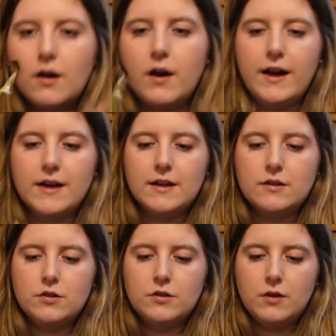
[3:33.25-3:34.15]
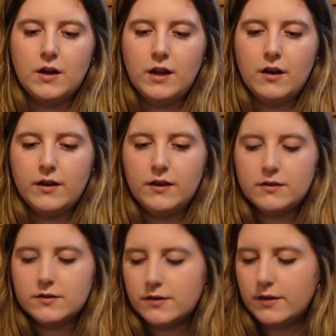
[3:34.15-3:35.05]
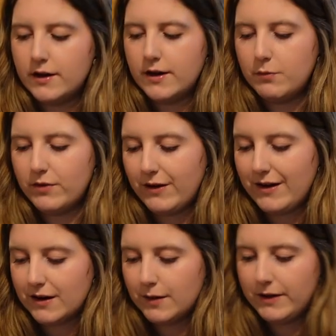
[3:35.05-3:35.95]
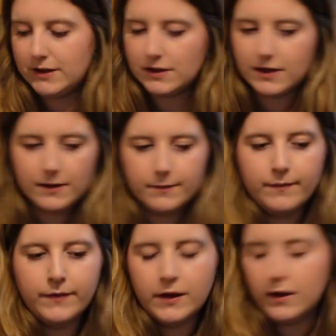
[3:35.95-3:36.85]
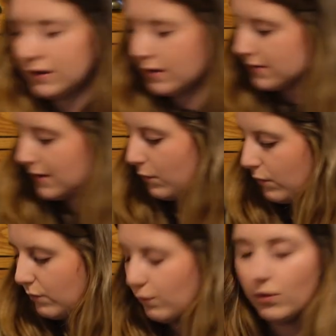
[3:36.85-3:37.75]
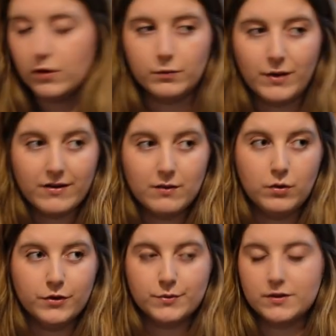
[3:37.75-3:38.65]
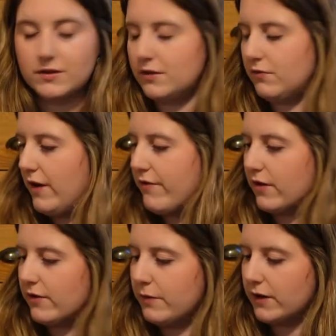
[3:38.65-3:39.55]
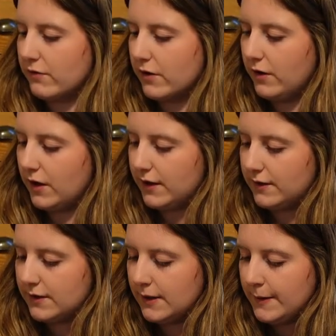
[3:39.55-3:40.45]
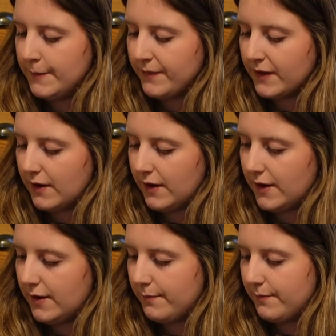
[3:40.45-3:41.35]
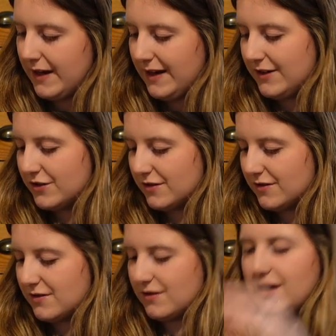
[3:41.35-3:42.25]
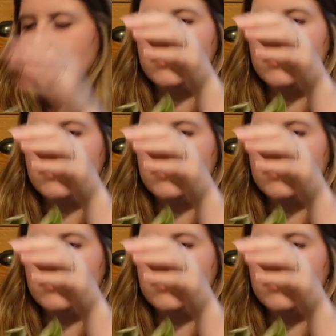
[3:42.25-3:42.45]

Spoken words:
I had it in too high light without acclimating it, because where it was right in front of my grow light, and it just, as you